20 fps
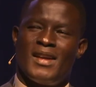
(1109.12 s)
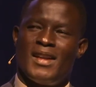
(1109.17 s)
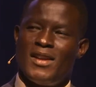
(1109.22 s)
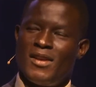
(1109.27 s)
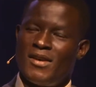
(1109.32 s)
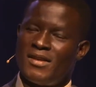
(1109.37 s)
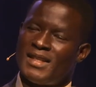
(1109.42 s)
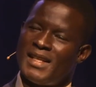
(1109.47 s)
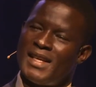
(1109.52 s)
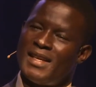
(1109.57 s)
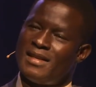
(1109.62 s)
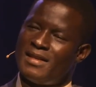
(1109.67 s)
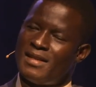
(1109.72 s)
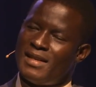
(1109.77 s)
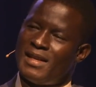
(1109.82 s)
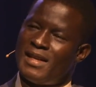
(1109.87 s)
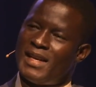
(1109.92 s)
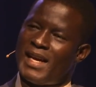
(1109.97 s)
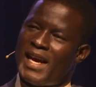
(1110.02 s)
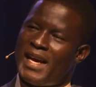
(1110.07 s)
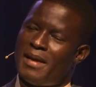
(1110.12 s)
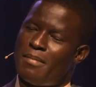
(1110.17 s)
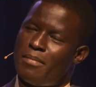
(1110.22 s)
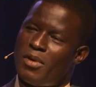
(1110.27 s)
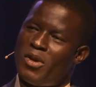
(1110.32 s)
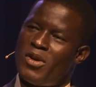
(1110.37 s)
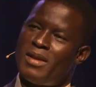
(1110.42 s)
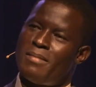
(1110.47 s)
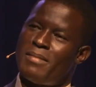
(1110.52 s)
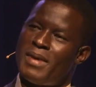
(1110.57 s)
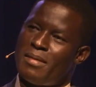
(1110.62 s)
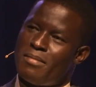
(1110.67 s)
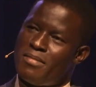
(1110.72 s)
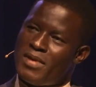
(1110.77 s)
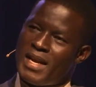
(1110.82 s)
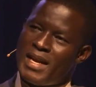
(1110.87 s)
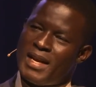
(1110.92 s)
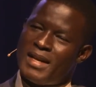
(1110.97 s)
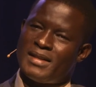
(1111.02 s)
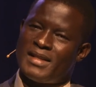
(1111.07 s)
Not until I employed my
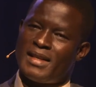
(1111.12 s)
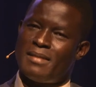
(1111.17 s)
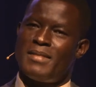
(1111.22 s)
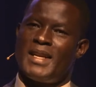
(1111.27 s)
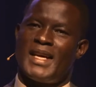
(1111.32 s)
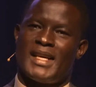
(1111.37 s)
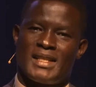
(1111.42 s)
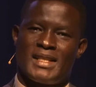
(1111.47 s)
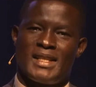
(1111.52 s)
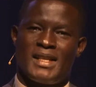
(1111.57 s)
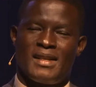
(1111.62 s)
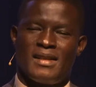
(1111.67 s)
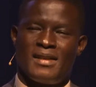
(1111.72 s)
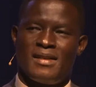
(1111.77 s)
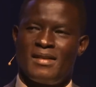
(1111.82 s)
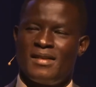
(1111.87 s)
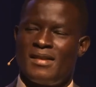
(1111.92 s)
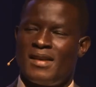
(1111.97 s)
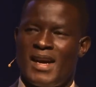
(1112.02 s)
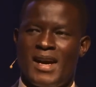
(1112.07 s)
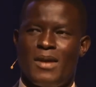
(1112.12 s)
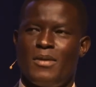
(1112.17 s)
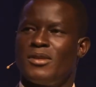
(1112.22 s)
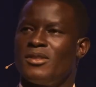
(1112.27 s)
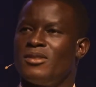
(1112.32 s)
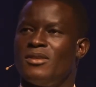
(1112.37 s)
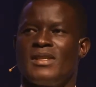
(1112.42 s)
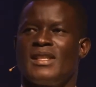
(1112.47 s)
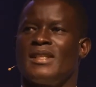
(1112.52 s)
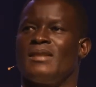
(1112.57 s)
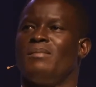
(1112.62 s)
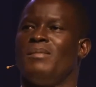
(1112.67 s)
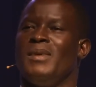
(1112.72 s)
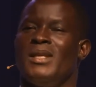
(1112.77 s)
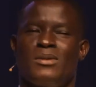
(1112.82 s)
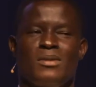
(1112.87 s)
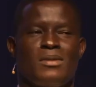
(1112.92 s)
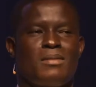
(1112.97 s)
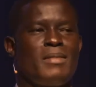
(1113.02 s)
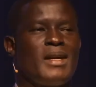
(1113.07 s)
brother as abductor, I was not at peace with